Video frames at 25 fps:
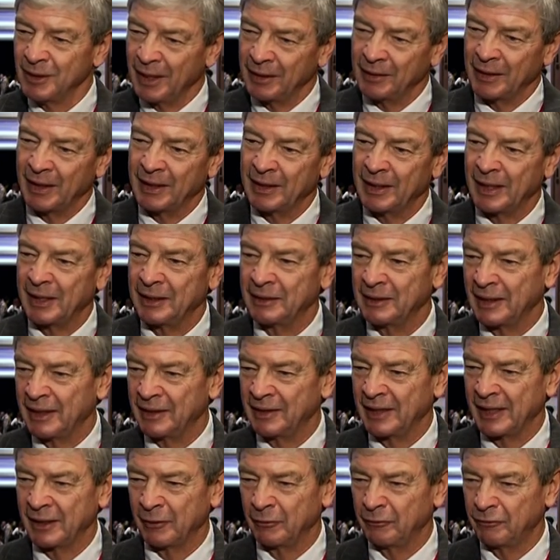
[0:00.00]
And then
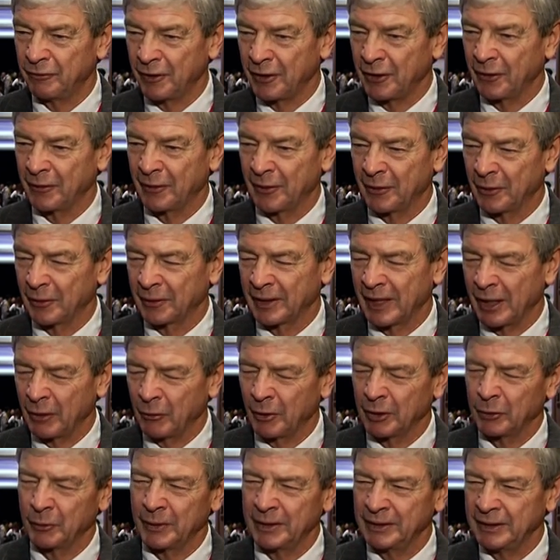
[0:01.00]
they can figure out, okay,
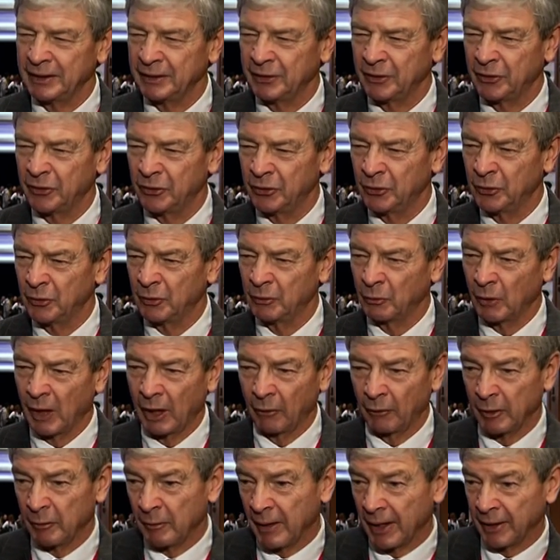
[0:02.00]
what do we need to do?
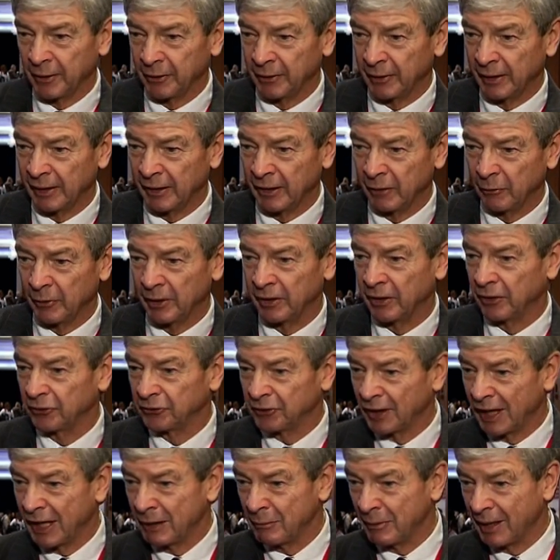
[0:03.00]
Are we better? Are we the
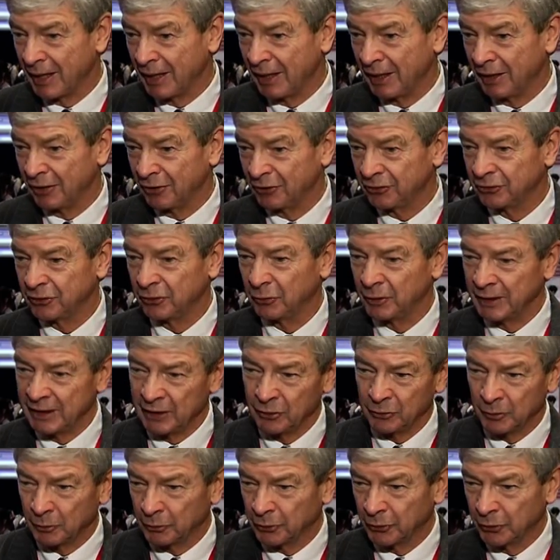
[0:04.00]
same as? Do we
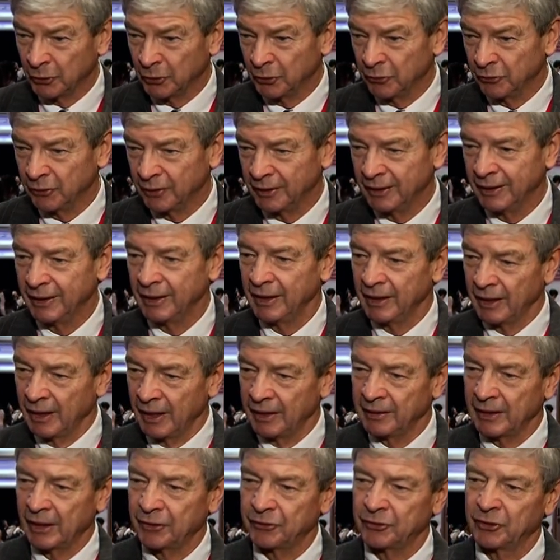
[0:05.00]
need to improve?
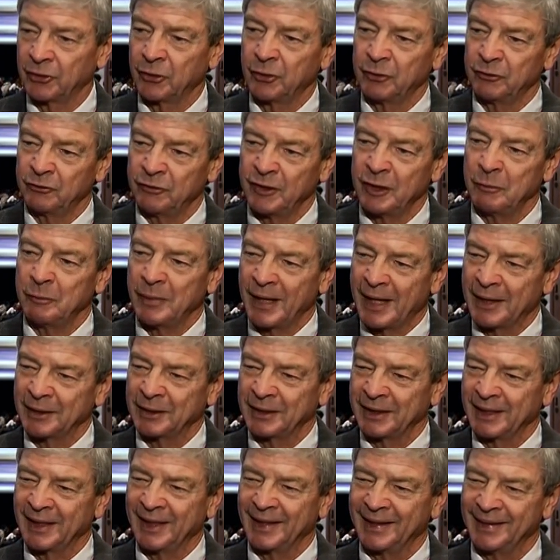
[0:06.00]
And that's a good feedback
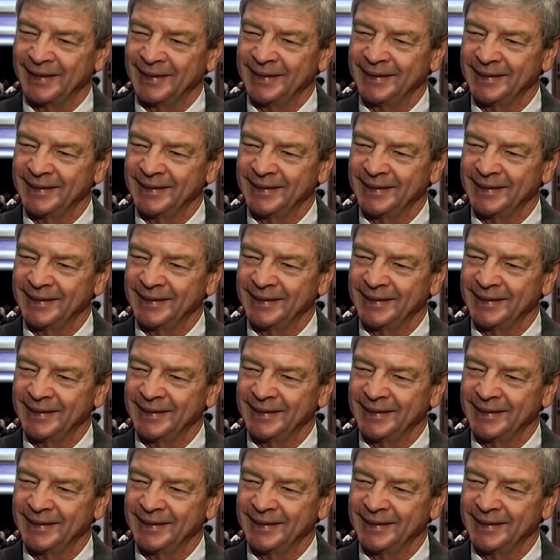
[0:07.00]
to get.